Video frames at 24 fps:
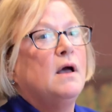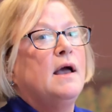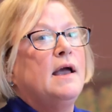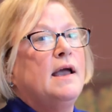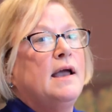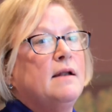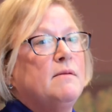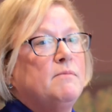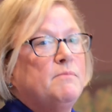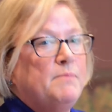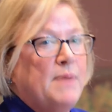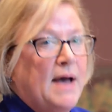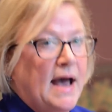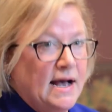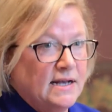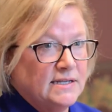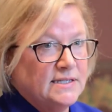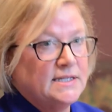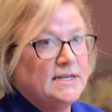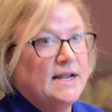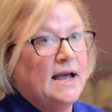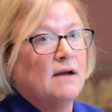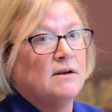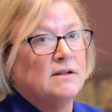And
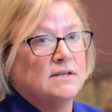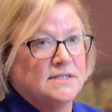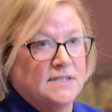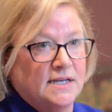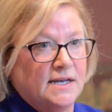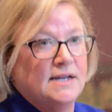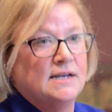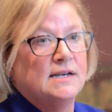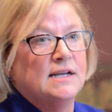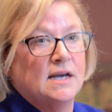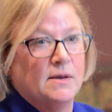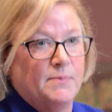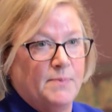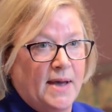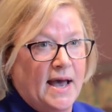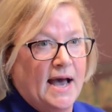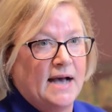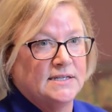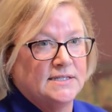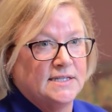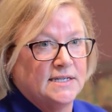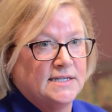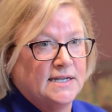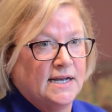passed out is
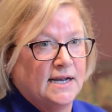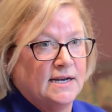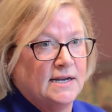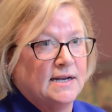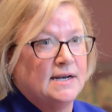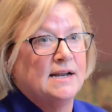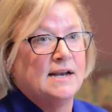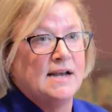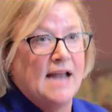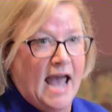incapacitated,